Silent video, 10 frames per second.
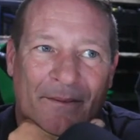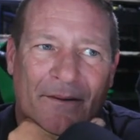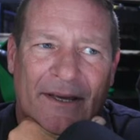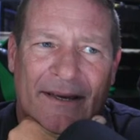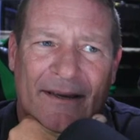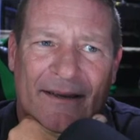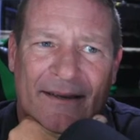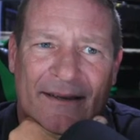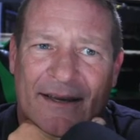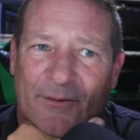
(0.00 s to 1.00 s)
oh yeah.
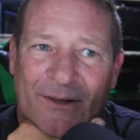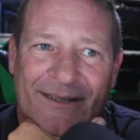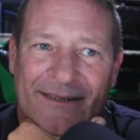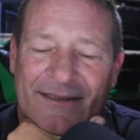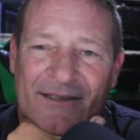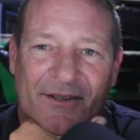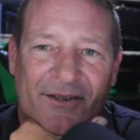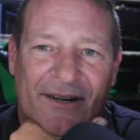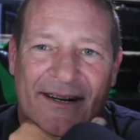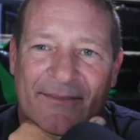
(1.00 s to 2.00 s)
Yeah, retics are
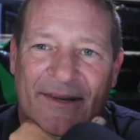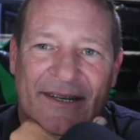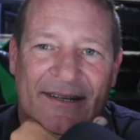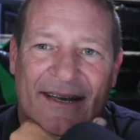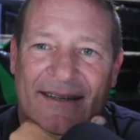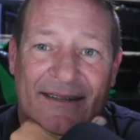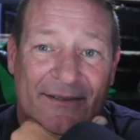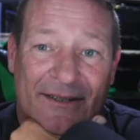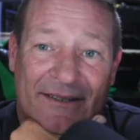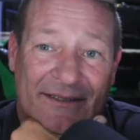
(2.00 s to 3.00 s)
great, man. I think
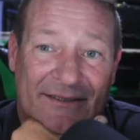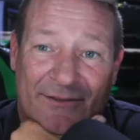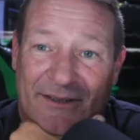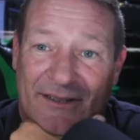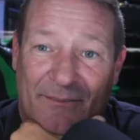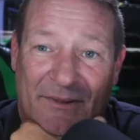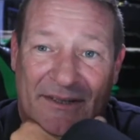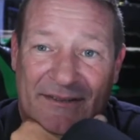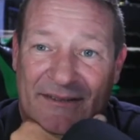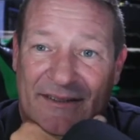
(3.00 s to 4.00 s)
retics are one of the
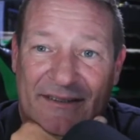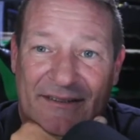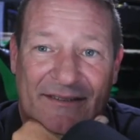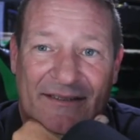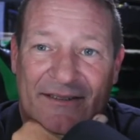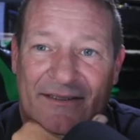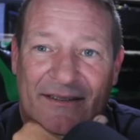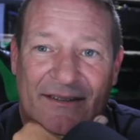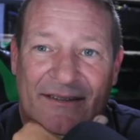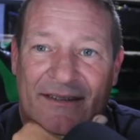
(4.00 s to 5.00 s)
best snakes you
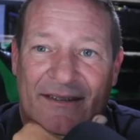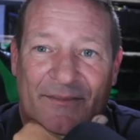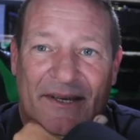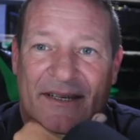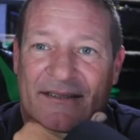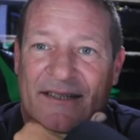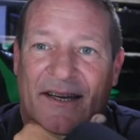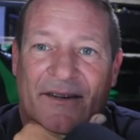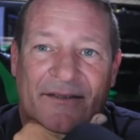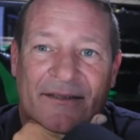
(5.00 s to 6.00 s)
can keep, hands
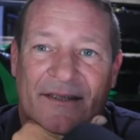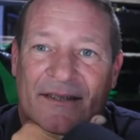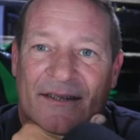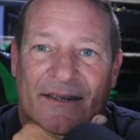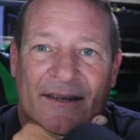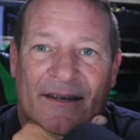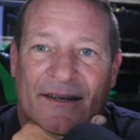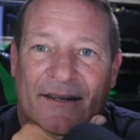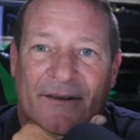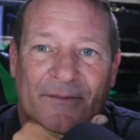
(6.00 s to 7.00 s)
down.
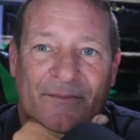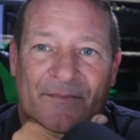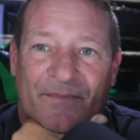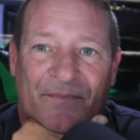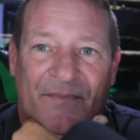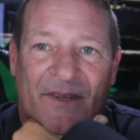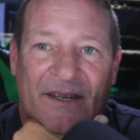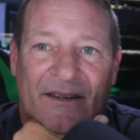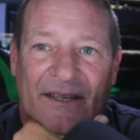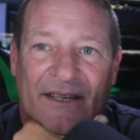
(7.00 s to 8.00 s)
Um,
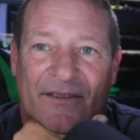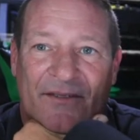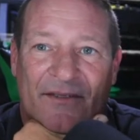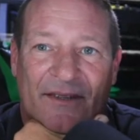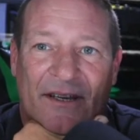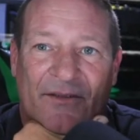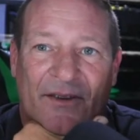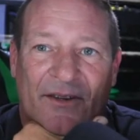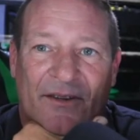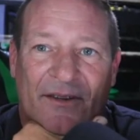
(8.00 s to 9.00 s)
yeah, if if
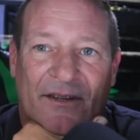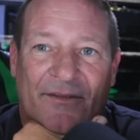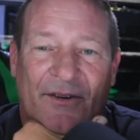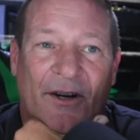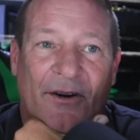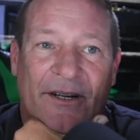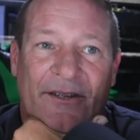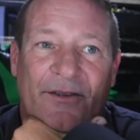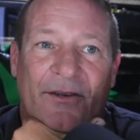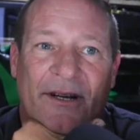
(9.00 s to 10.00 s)
you're if you're going
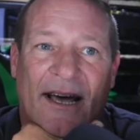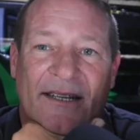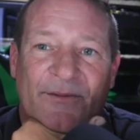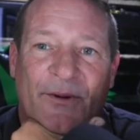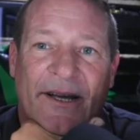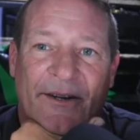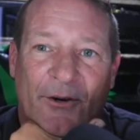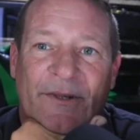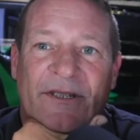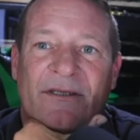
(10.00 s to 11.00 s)
into it eyes wide
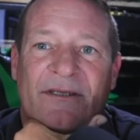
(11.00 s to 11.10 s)
open,